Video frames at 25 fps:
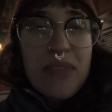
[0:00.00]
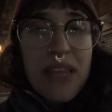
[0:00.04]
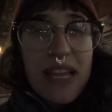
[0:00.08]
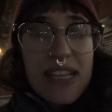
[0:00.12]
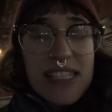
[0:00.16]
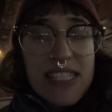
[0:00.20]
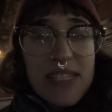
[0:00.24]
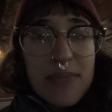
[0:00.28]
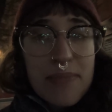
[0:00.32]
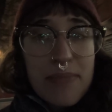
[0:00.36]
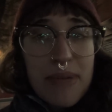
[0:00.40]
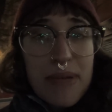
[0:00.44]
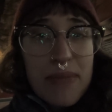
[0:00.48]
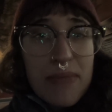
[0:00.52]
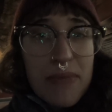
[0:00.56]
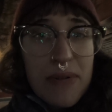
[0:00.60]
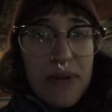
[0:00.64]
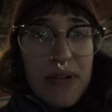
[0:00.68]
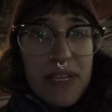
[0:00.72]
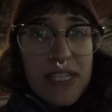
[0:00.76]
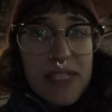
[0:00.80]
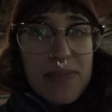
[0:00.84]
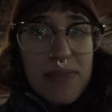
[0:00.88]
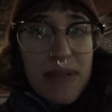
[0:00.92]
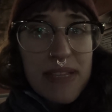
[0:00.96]
It's a bit
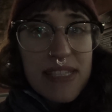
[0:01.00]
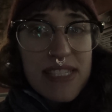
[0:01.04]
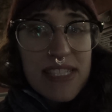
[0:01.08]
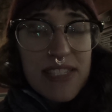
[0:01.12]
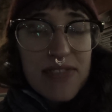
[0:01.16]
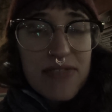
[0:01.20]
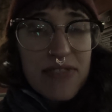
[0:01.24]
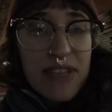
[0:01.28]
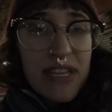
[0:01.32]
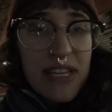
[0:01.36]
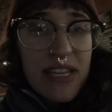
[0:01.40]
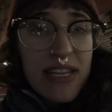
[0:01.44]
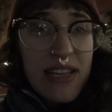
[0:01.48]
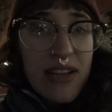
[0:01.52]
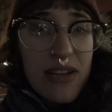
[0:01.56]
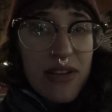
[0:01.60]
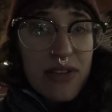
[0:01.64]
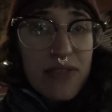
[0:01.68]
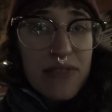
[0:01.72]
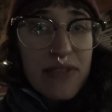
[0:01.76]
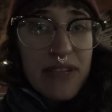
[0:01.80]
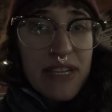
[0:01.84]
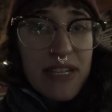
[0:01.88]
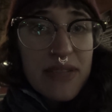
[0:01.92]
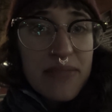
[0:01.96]
more expensive than the
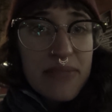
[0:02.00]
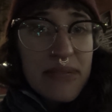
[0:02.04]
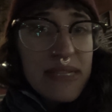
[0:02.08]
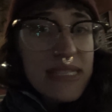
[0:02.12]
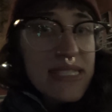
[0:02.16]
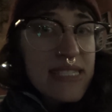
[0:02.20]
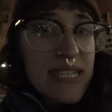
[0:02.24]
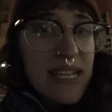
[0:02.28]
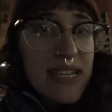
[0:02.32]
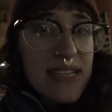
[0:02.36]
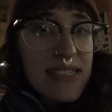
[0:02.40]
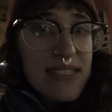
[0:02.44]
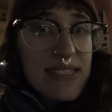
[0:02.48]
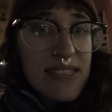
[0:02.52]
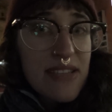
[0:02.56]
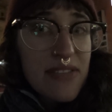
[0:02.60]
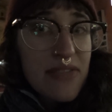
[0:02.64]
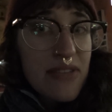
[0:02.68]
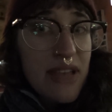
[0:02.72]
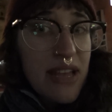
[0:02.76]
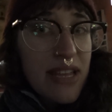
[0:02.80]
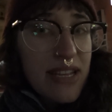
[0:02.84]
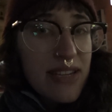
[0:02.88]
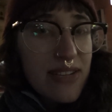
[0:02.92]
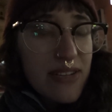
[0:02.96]
other vegan pizzas I've
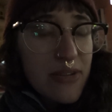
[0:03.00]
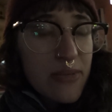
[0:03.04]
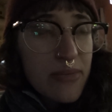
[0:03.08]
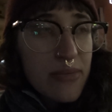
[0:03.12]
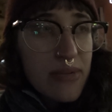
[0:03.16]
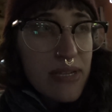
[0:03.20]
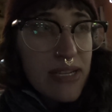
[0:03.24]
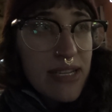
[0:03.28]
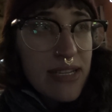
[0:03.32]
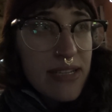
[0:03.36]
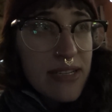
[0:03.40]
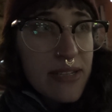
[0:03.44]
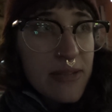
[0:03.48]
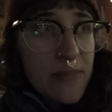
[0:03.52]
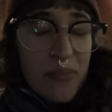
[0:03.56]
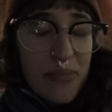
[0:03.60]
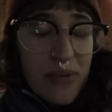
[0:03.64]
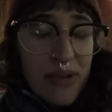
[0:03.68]
had here in Berlin,